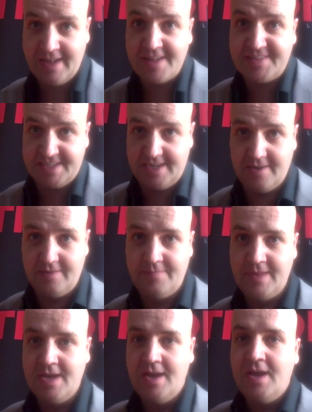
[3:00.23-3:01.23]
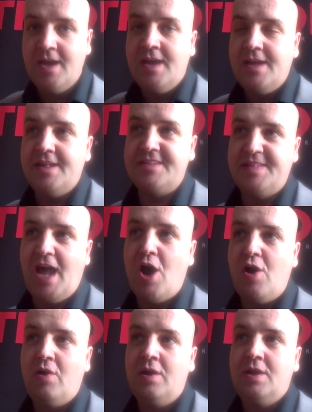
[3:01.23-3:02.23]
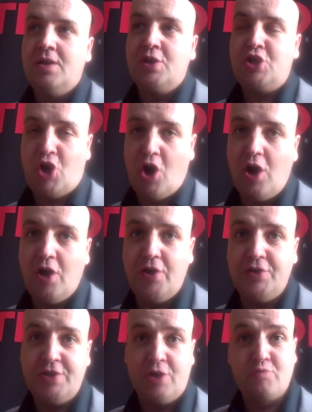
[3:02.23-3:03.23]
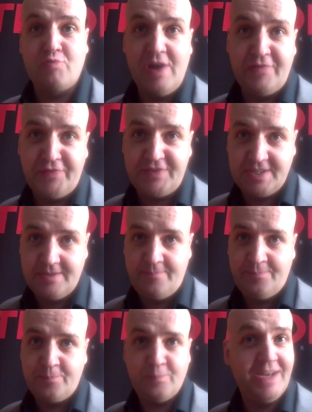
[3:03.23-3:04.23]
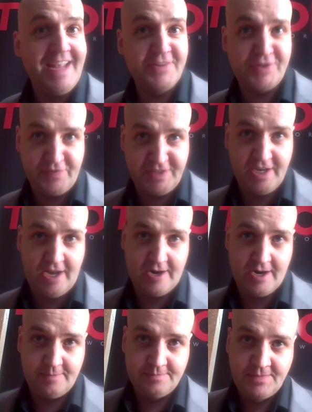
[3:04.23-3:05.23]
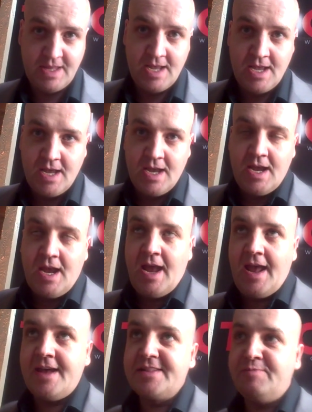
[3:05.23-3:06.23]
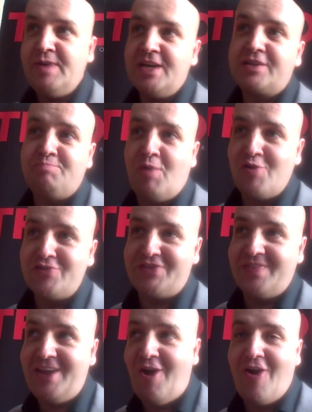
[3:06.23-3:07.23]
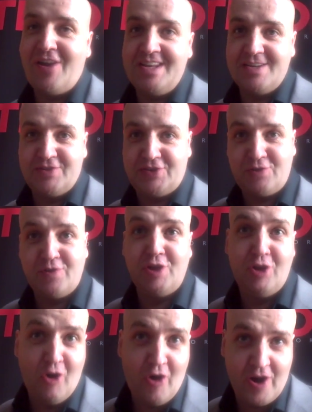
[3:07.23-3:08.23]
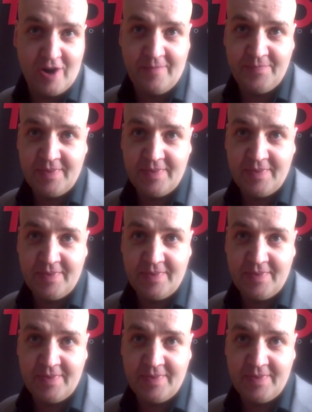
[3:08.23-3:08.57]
last year, is now called Rift, Plains of Telara. As we exposed the audience to the lore